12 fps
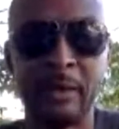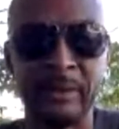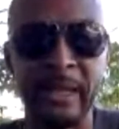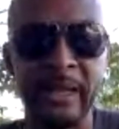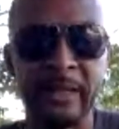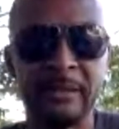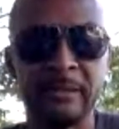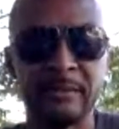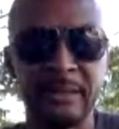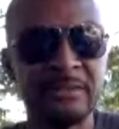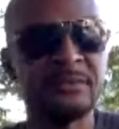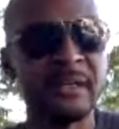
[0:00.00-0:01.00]
that.
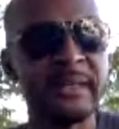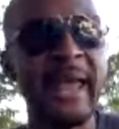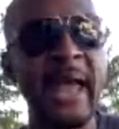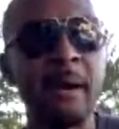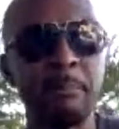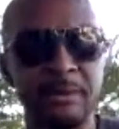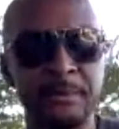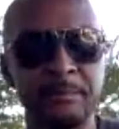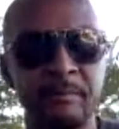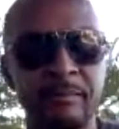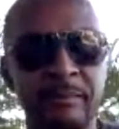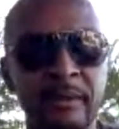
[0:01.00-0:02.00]
Things are going to happen.
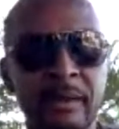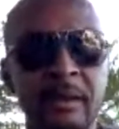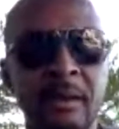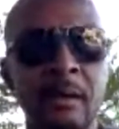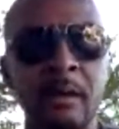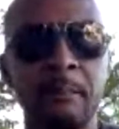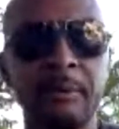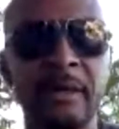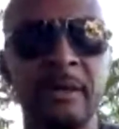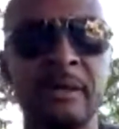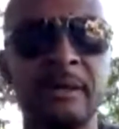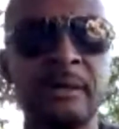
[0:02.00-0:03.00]

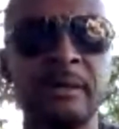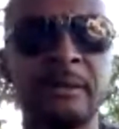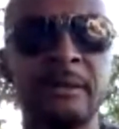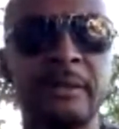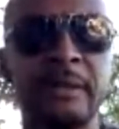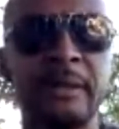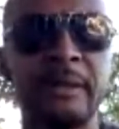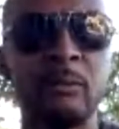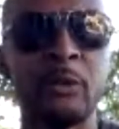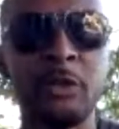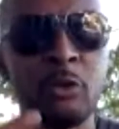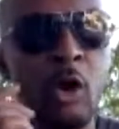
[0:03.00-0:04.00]
But
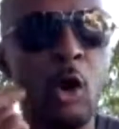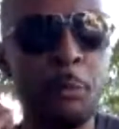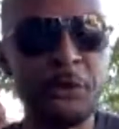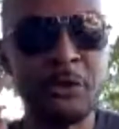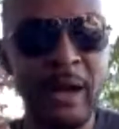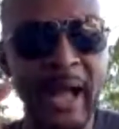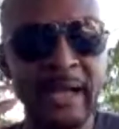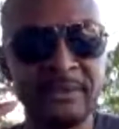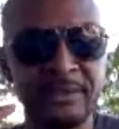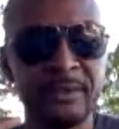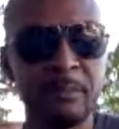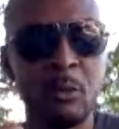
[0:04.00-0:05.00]
when you open your eyes
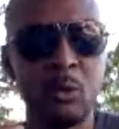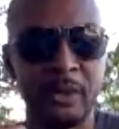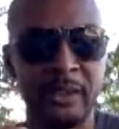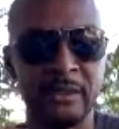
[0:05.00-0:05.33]
in the morning